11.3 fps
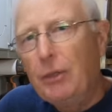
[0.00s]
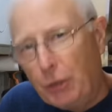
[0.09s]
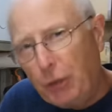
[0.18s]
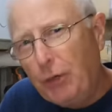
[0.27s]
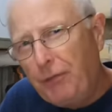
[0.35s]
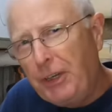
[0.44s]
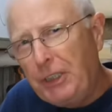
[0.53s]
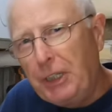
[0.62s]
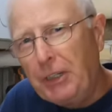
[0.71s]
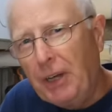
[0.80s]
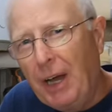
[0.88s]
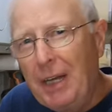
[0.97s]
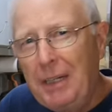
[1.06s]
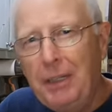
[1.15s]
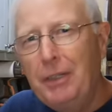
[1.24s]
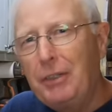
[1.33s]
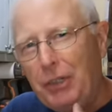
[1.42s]
Do you fish at
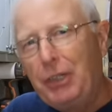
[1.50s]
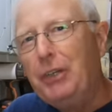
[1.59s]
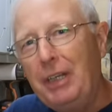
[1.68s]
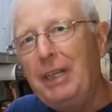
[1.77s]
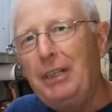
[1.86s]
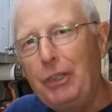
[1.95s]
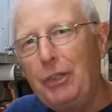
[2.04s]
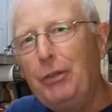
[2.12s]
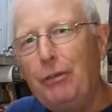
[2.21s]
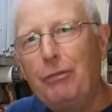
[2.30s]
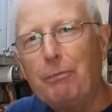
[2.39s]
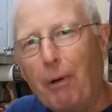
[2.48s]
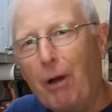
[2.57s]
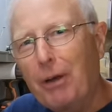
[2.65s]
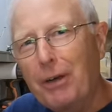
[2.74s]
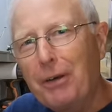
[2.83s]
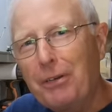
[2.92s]
night? Do you need to use
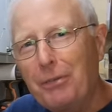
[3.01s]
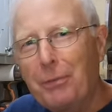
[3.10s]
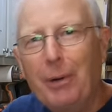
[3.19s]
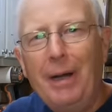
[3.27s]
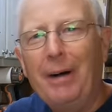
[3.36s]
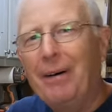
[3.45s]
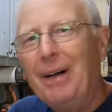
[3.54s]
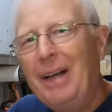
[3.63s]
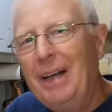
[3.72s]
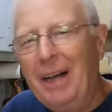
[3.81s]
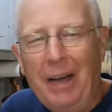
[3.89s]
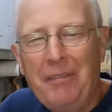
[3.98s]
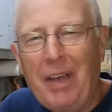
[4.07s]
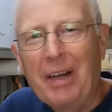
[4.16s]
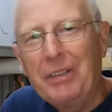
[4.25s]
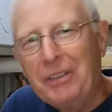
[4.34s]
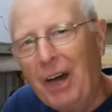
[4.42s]
markers? Well, I've
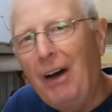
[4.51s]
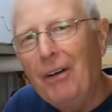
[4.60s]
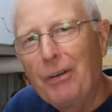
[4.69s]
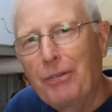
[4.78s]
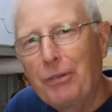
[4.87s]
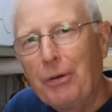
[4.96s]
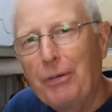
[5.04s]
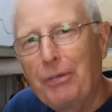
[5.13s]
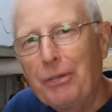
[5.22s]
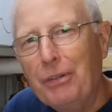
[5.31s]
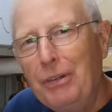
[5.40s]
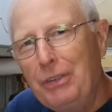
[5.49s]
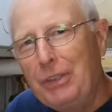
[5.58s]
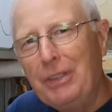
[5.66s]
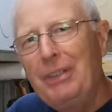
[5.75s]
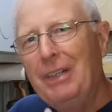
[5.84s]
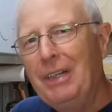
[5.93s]
got a dollar store
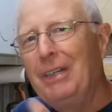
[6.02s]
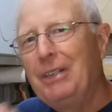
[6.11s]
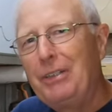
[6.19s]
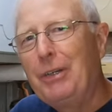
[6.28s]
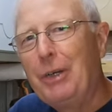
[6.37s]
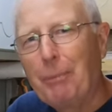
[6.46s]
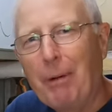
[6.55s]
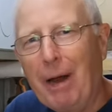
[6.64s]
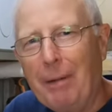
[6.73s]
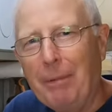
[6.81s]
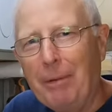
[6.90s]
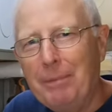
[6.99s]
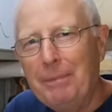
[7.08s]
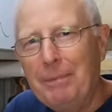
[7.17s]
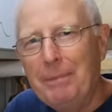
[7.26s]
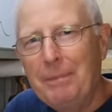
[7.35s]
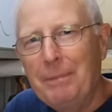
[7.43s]
solution to your problem.
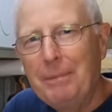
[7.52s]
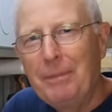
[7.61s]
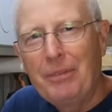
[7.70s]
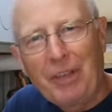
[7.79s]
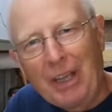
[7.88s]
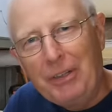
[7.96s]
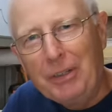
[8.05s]
Stay